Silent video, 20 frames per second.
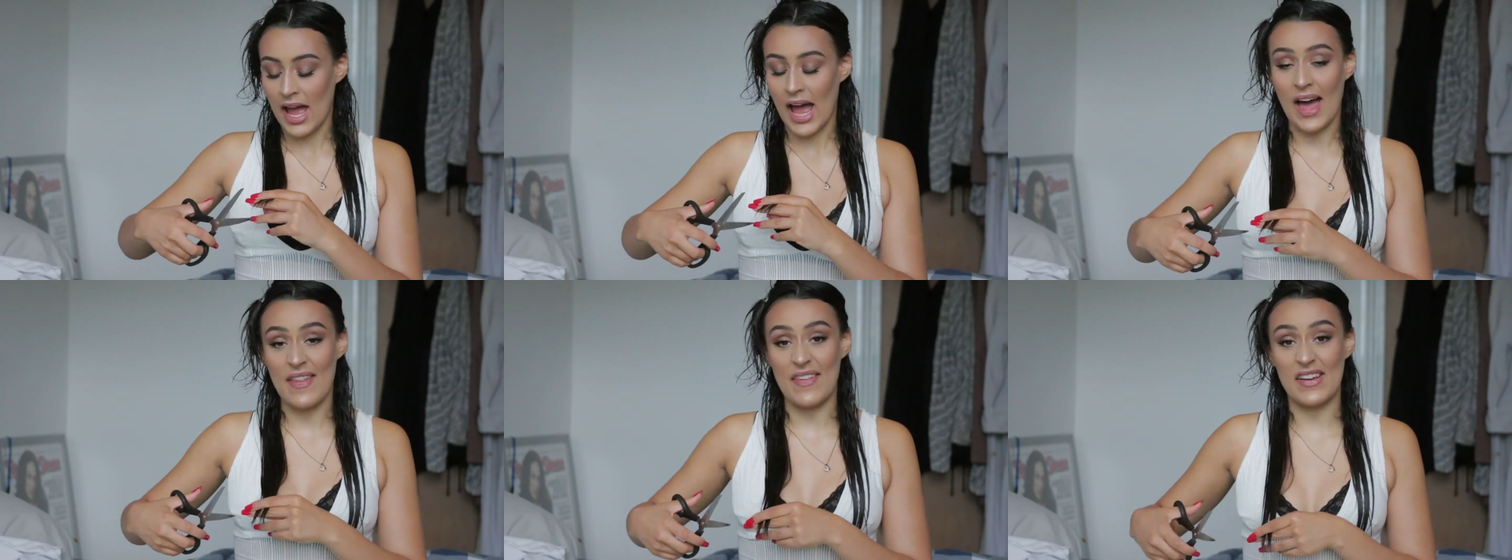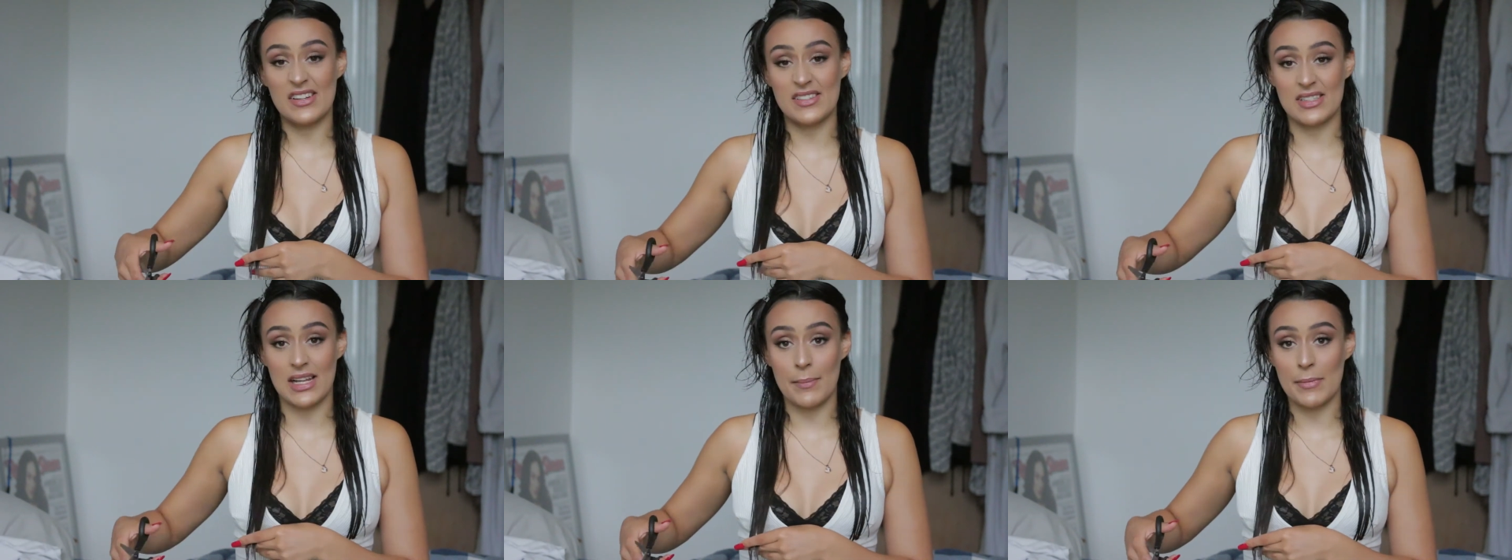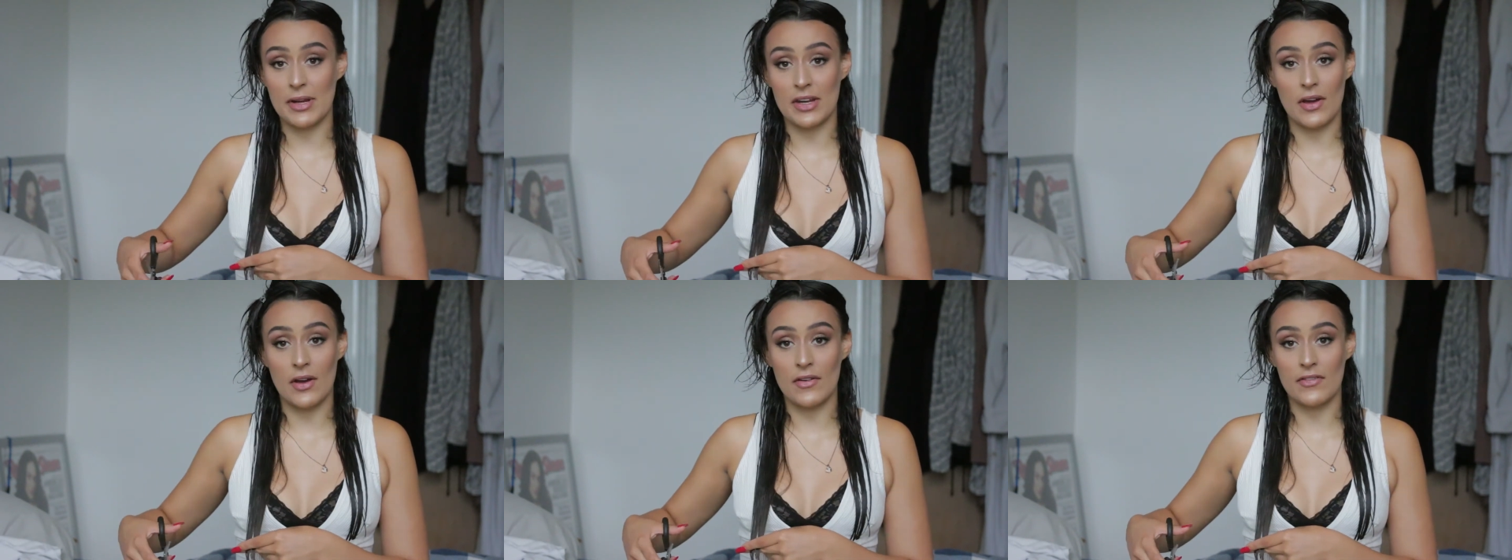And they just let
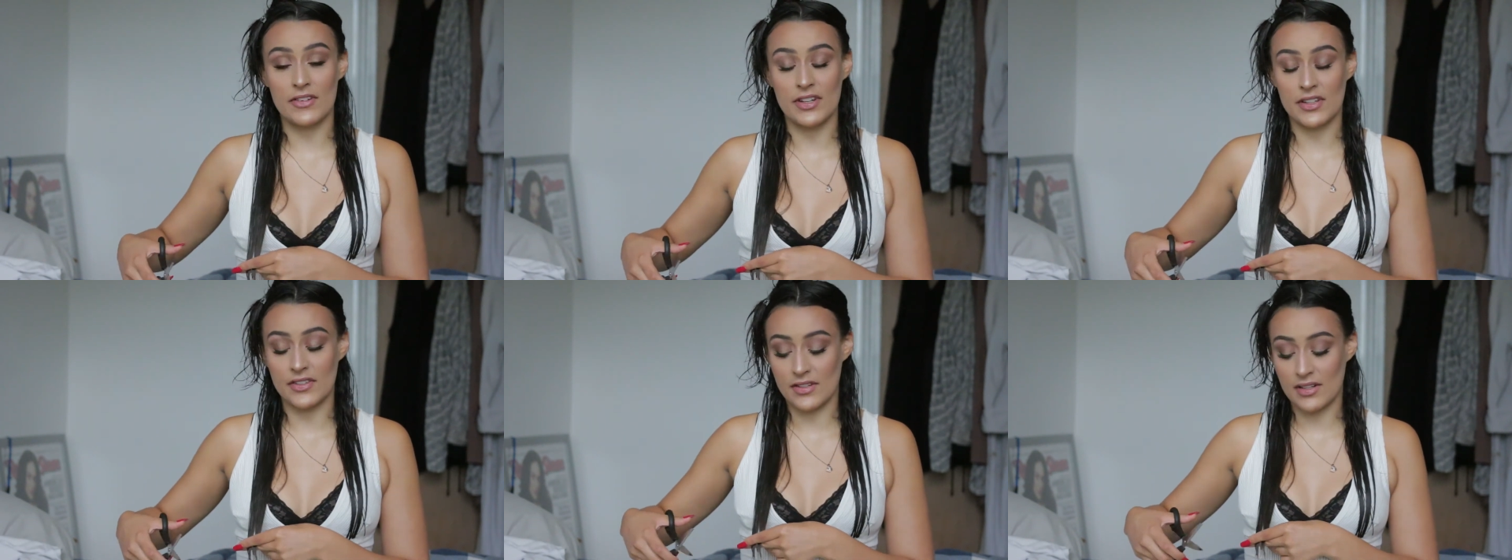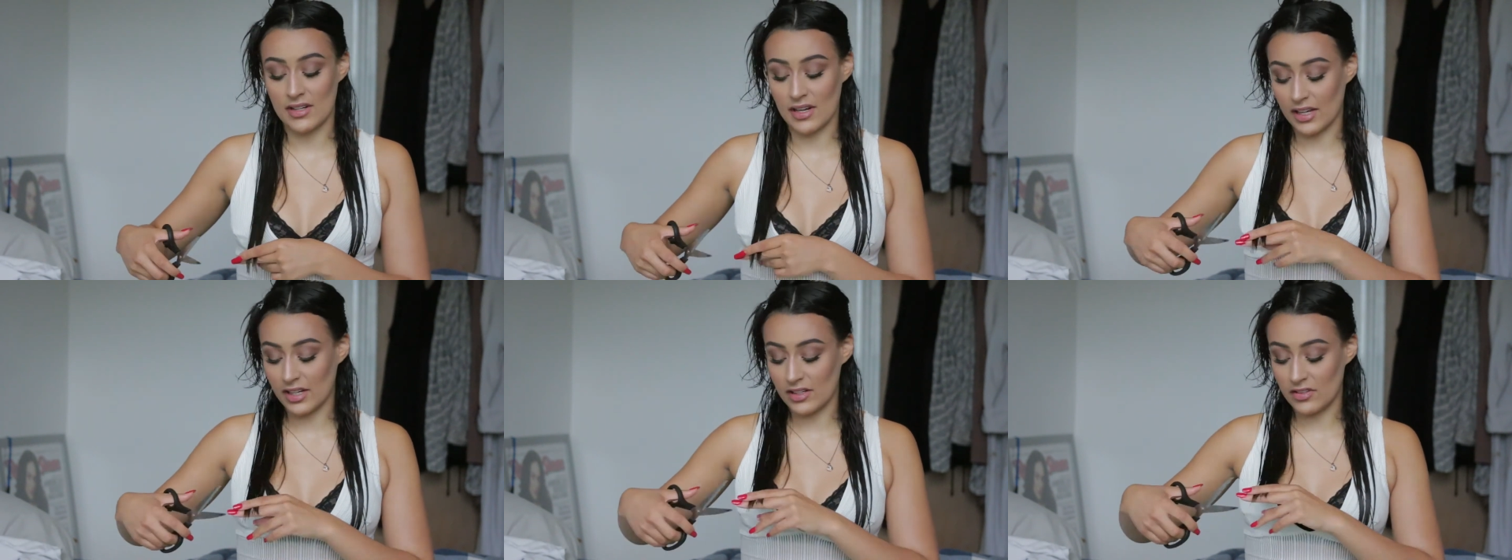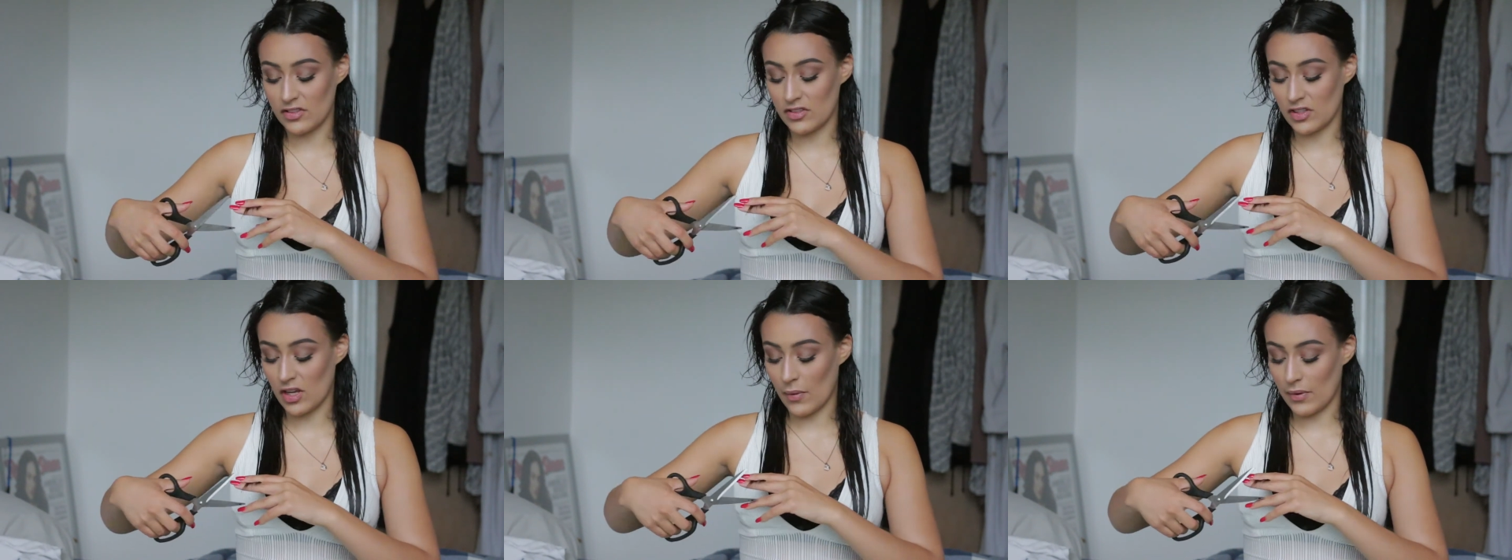me know if it doesn't, and I can
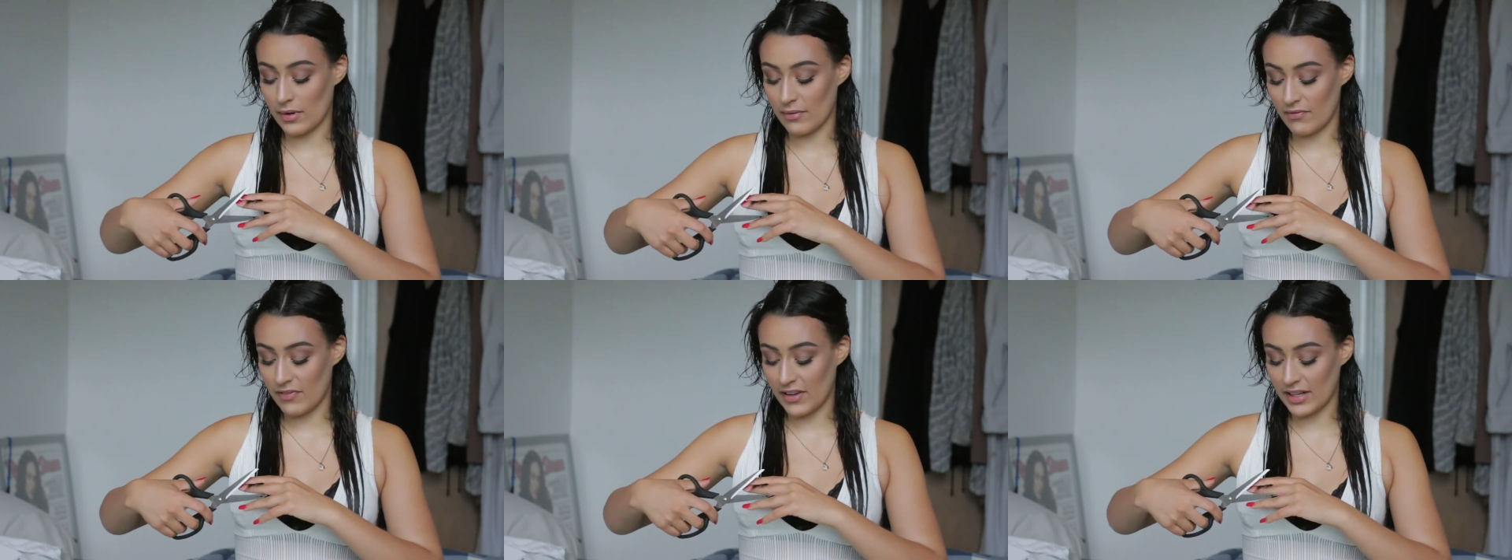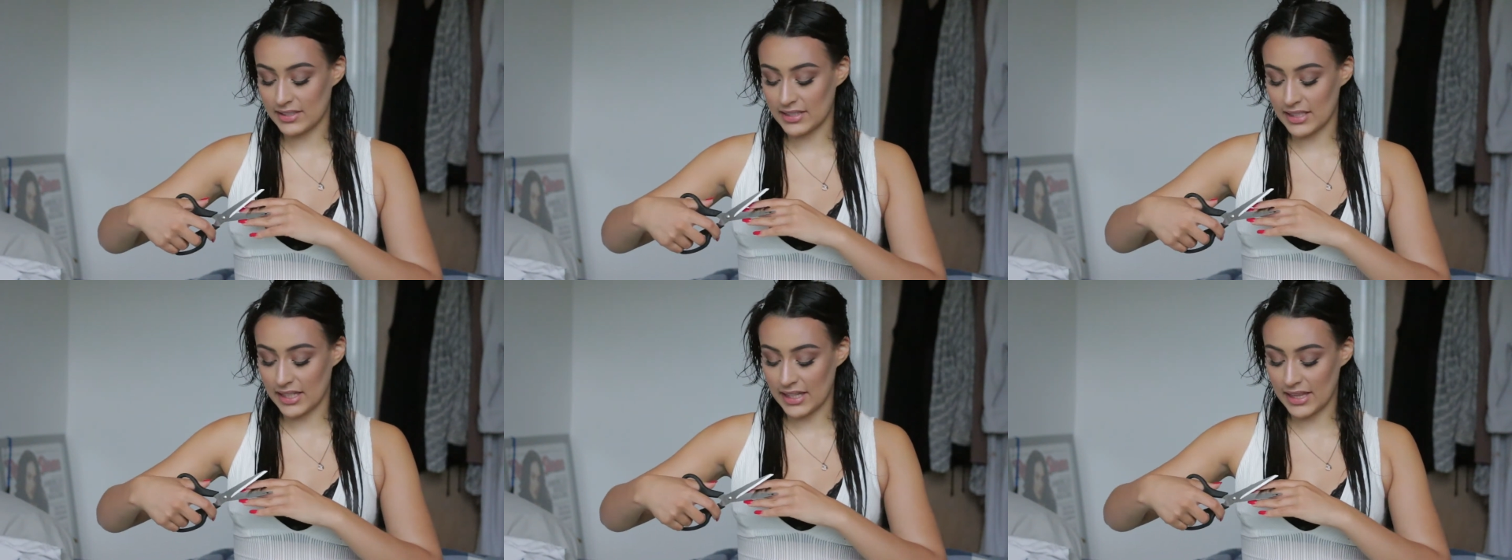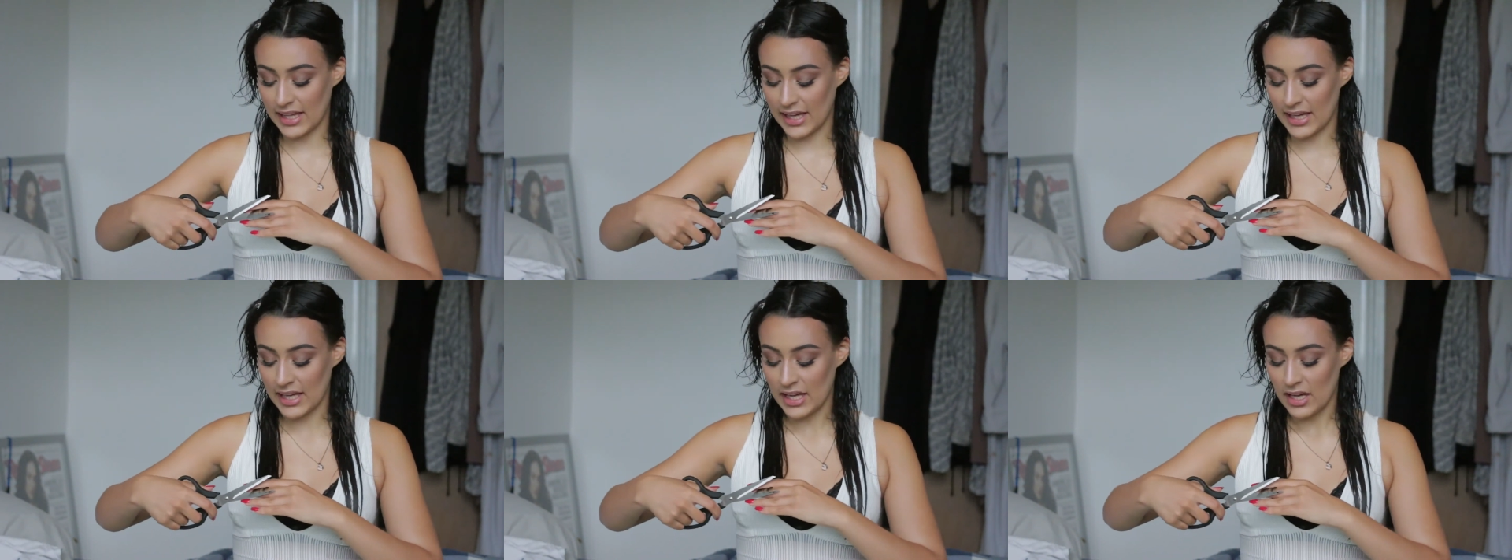just go in and fix
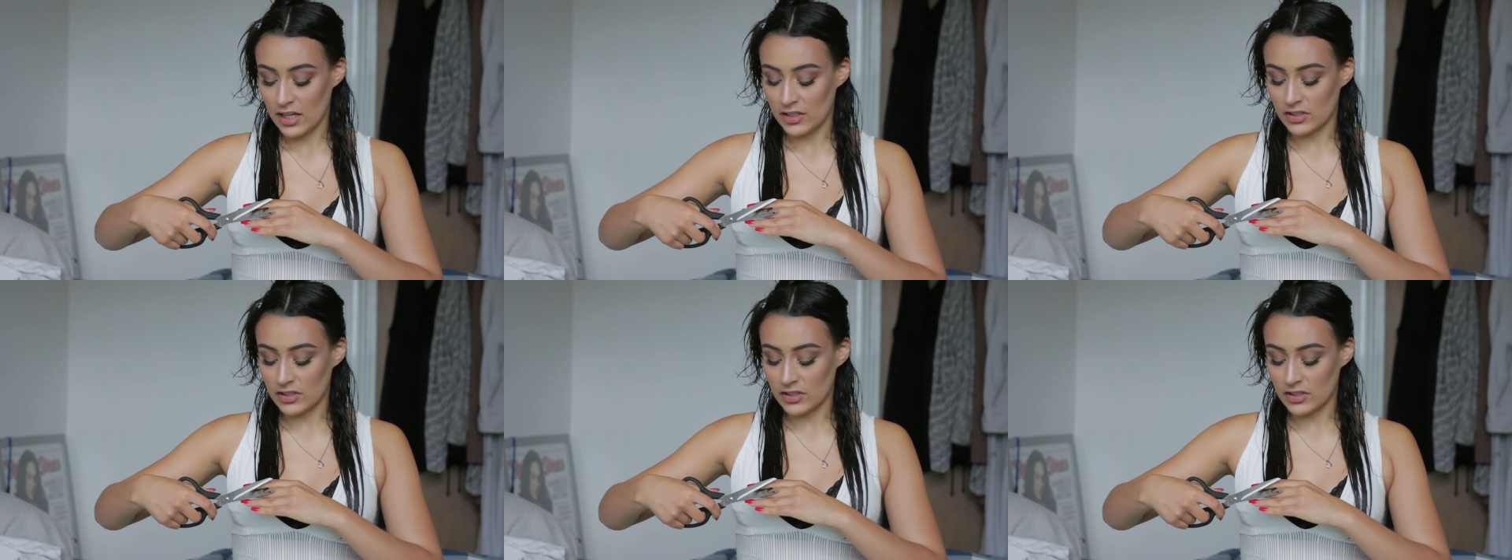anything.